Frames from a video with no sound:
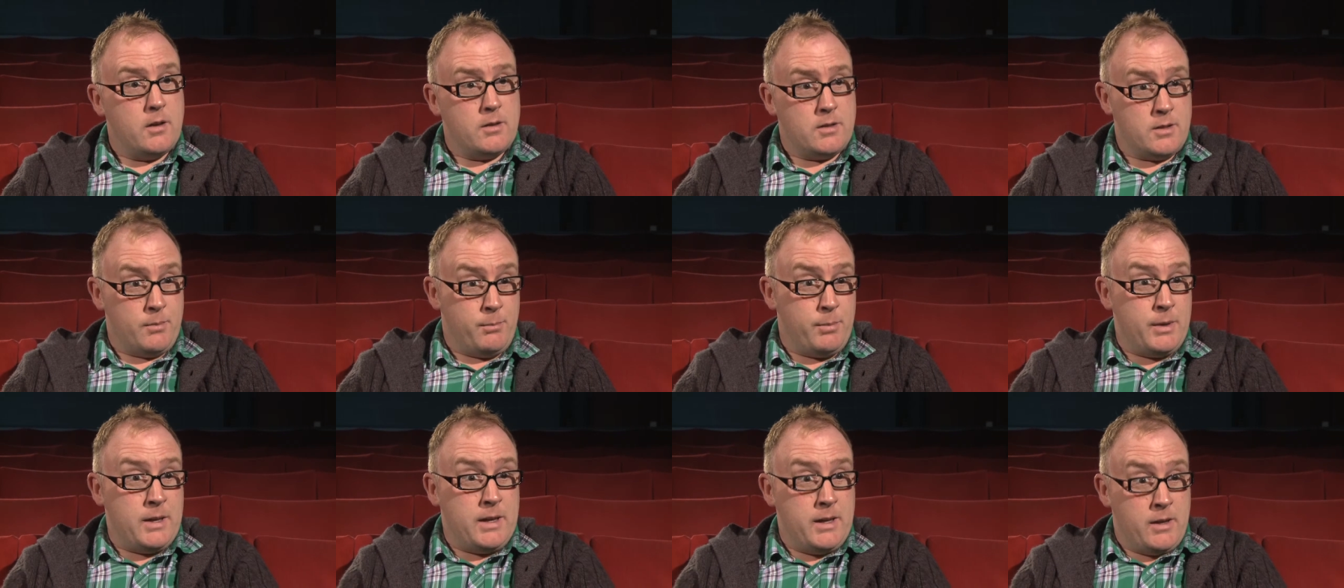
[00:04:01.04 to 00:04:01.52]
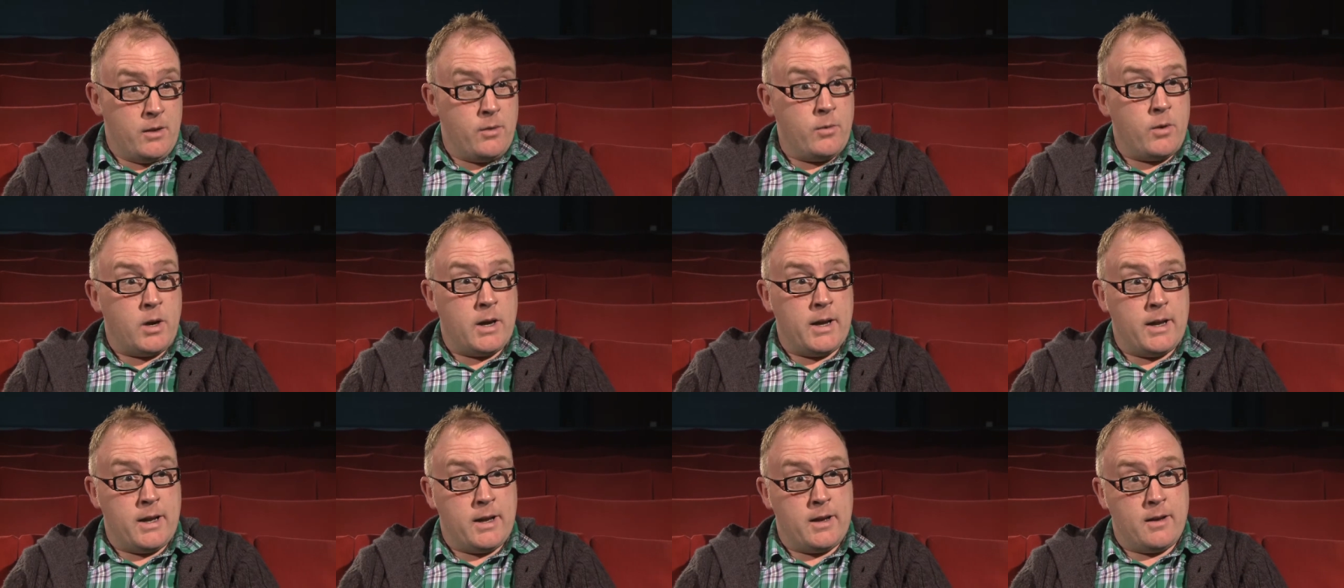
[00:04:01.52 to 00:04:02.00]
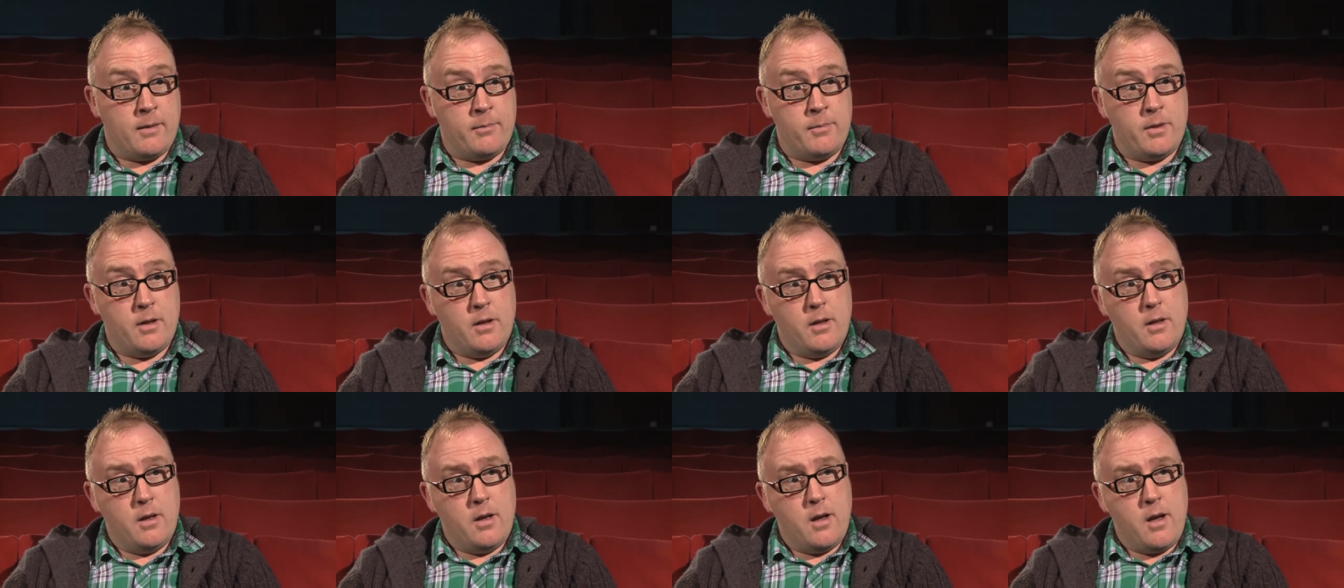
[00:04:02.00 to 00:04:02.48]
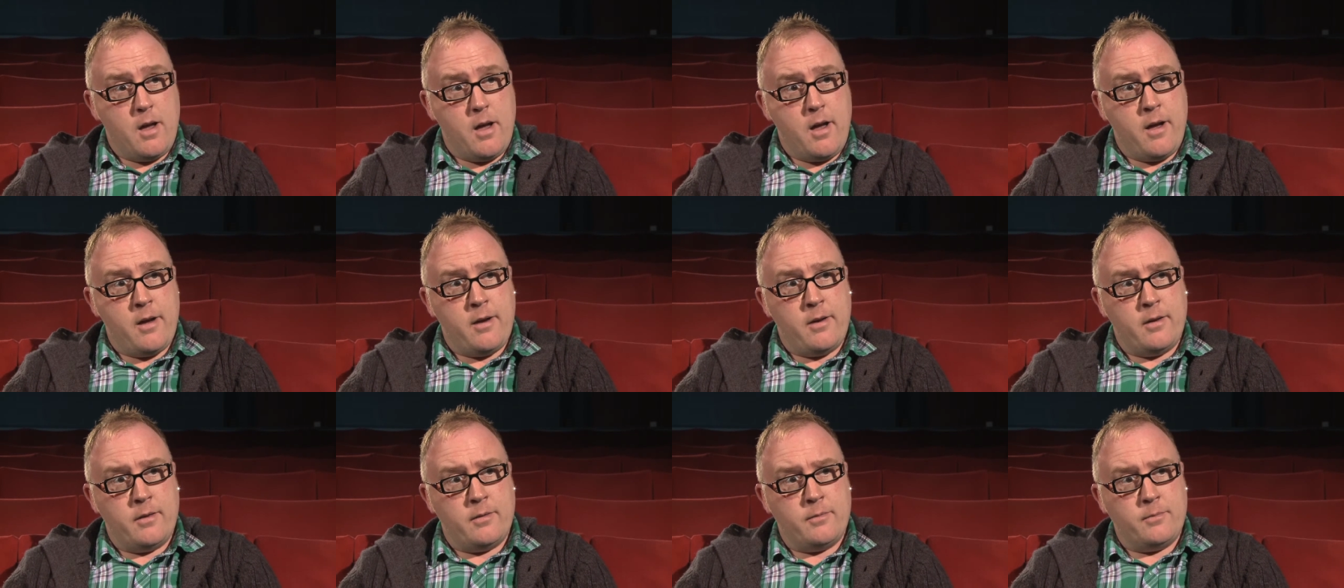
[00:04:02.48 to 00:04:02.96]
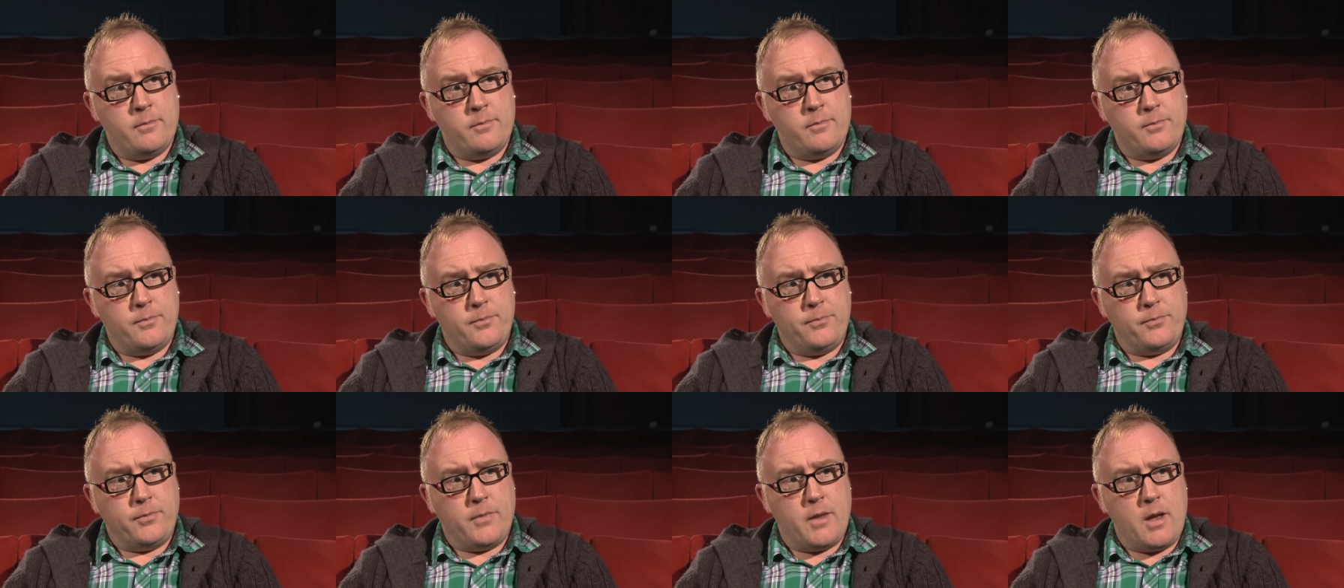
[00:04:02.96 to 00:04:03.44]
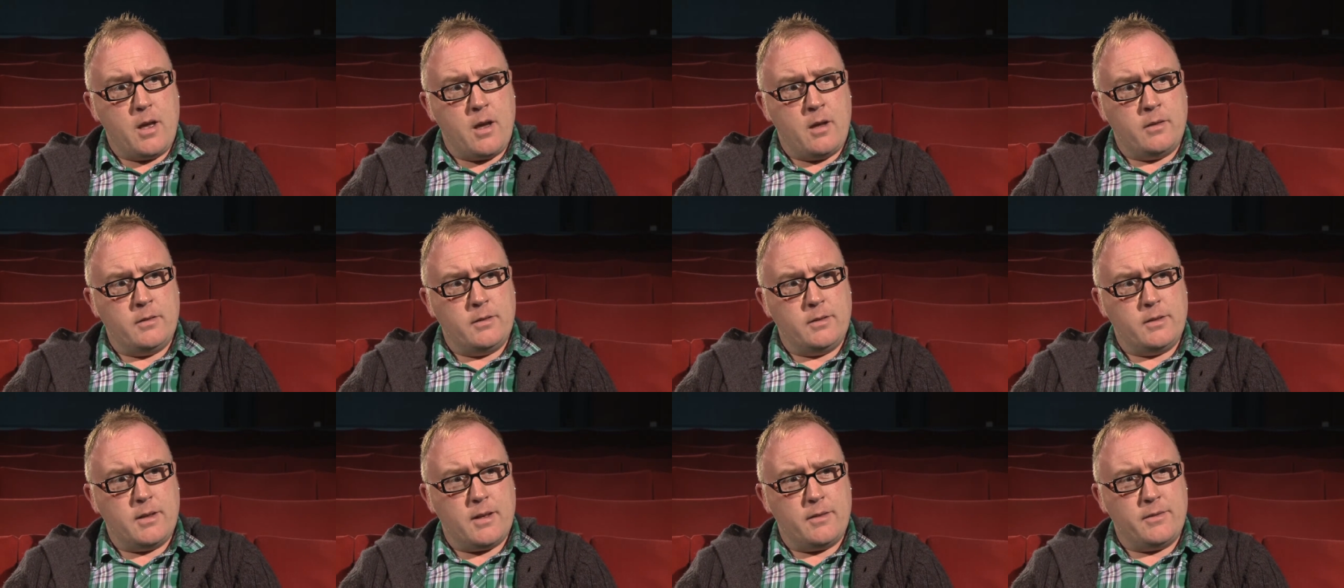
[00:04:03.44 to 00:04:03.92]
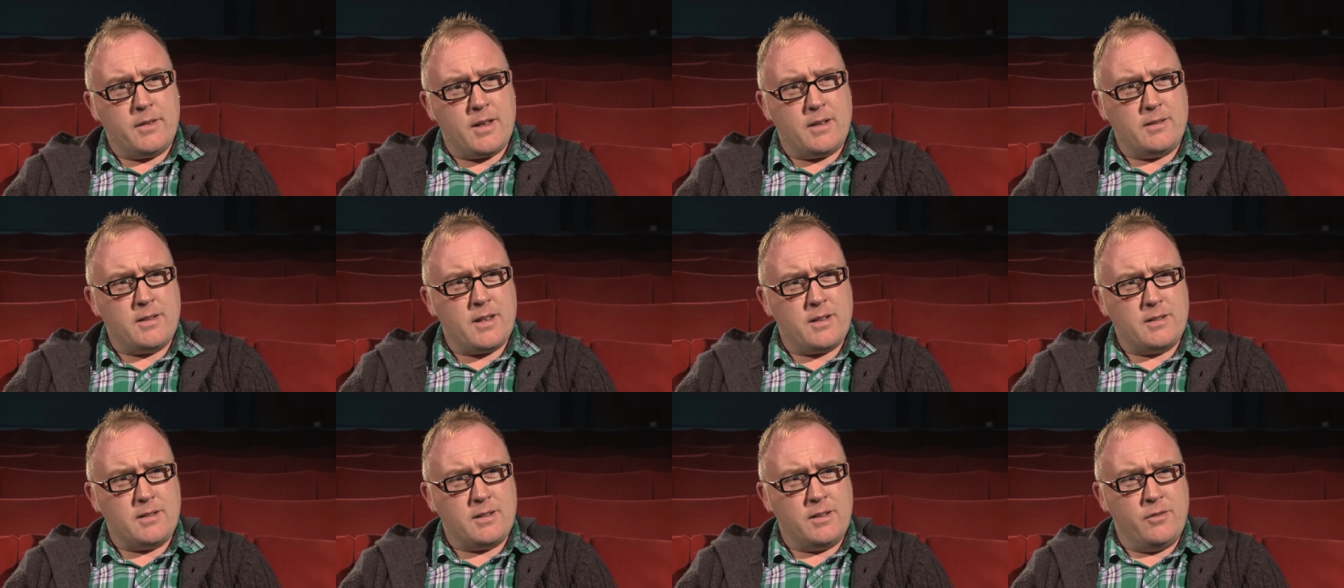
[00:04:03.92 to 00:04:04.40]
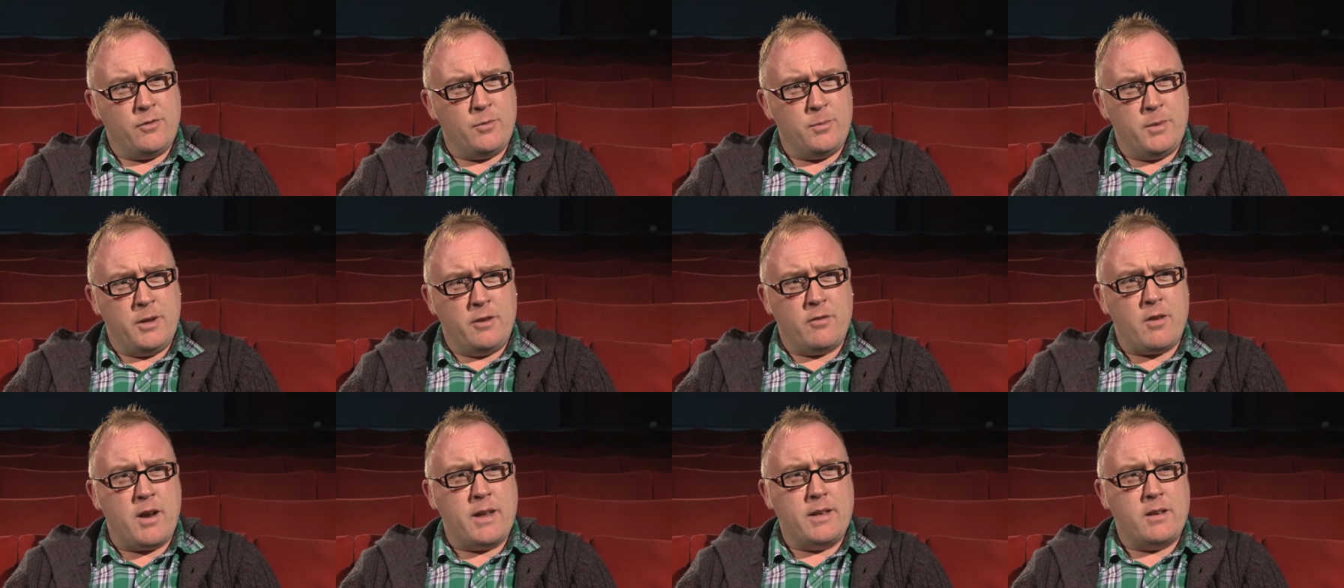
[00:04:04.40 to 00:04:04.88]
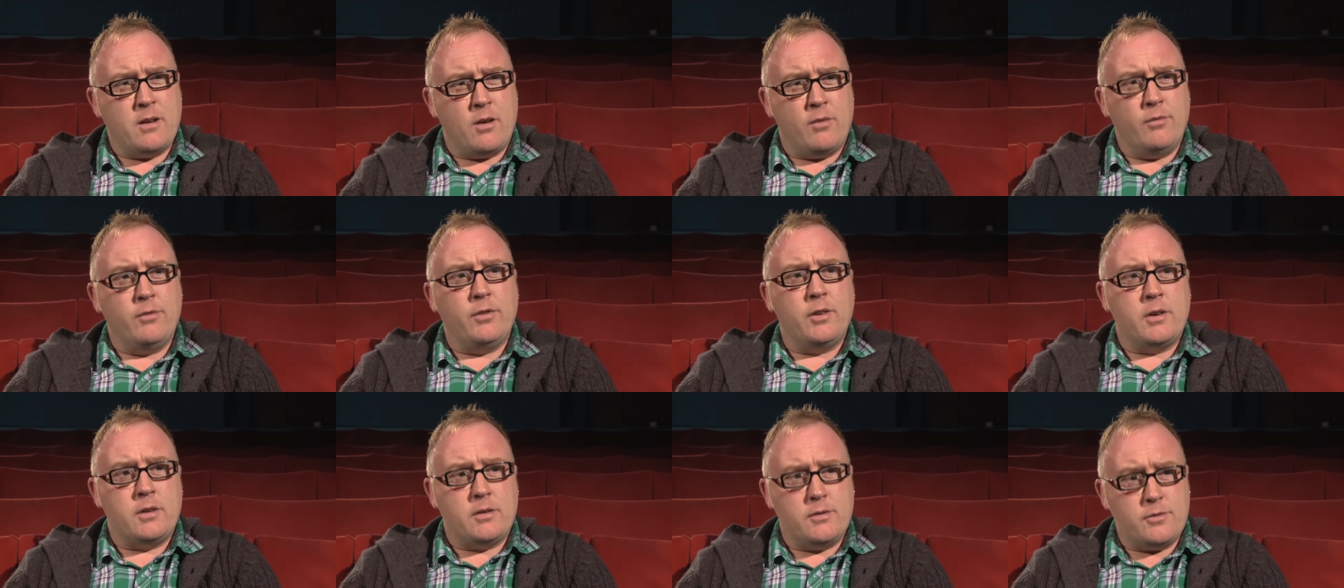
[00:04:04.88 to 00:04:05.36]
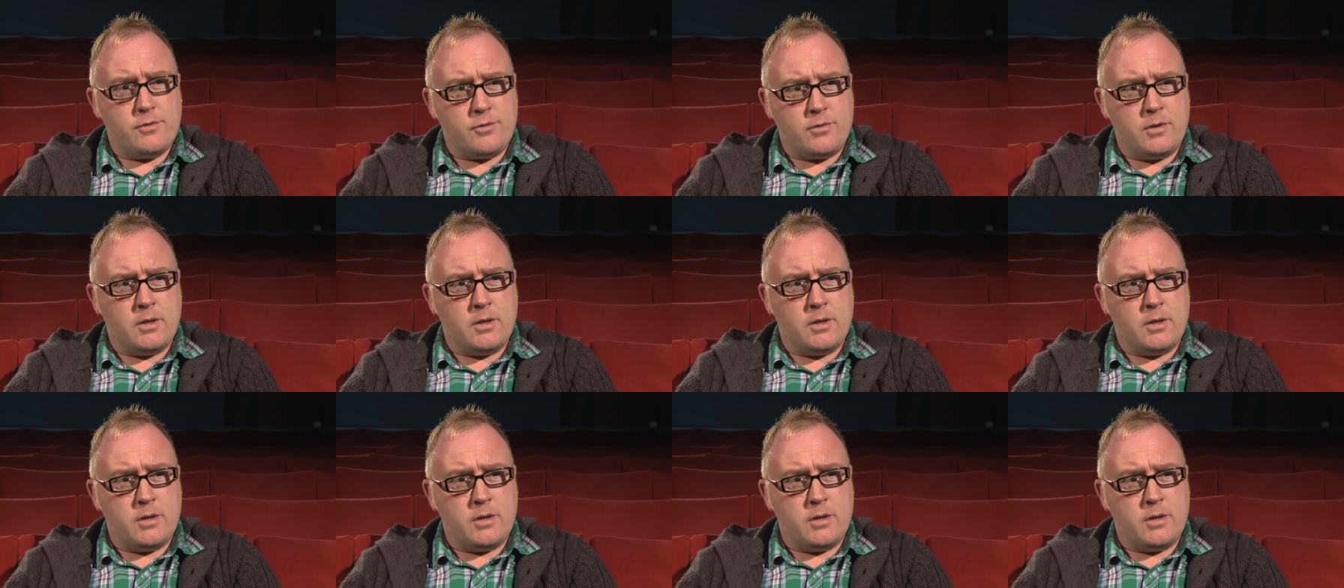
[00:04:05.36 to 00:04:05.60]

to be who I am. Um, and that, that's given me great confidence,